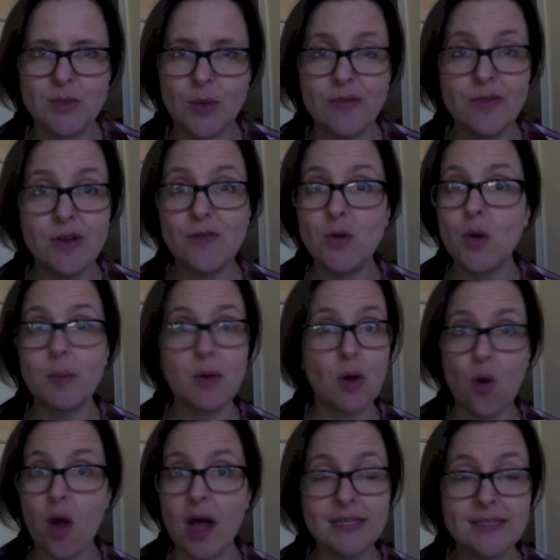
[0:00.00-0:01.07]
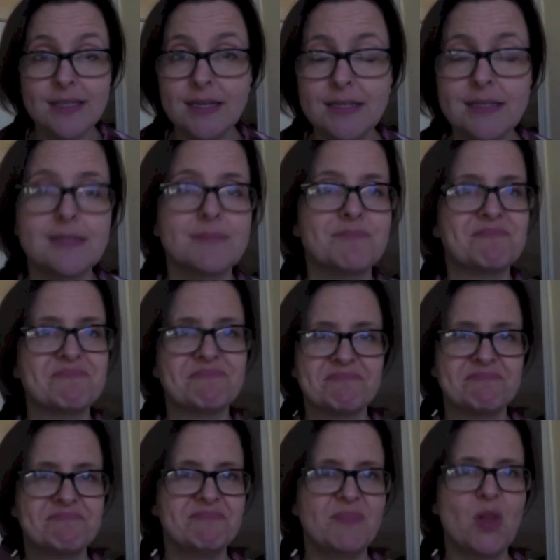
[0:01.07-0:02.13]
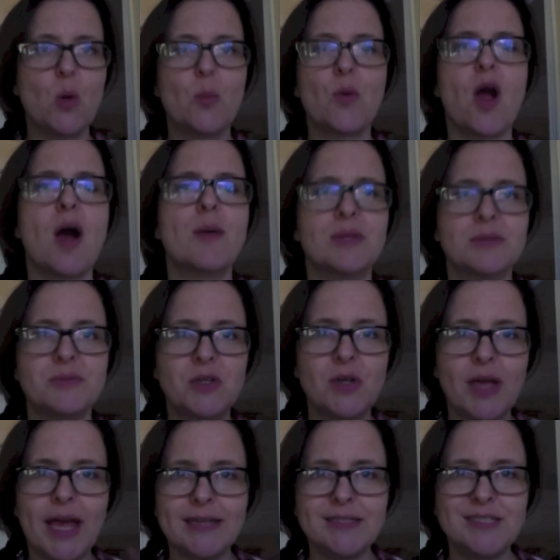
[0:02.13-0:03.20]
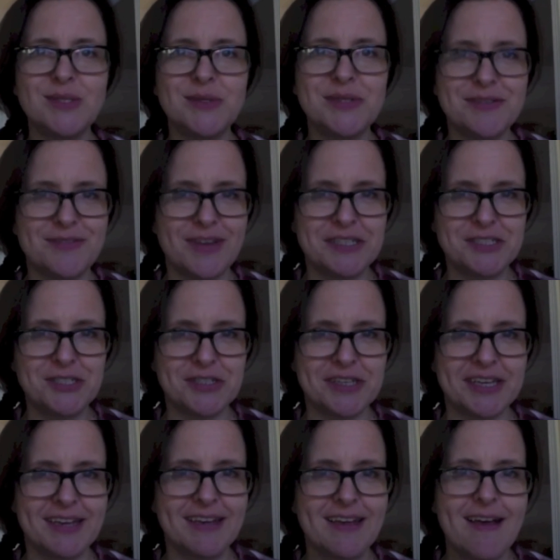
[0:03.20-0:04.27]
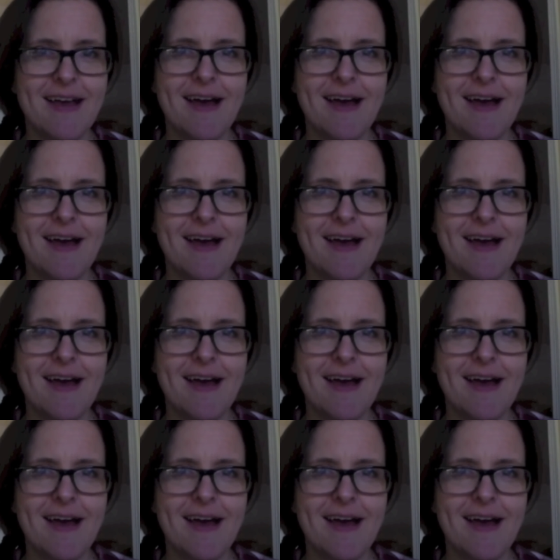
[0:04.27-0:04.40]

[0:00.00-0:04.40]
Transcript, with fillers: So even if you come across this, no problem. You'll get to it eventually.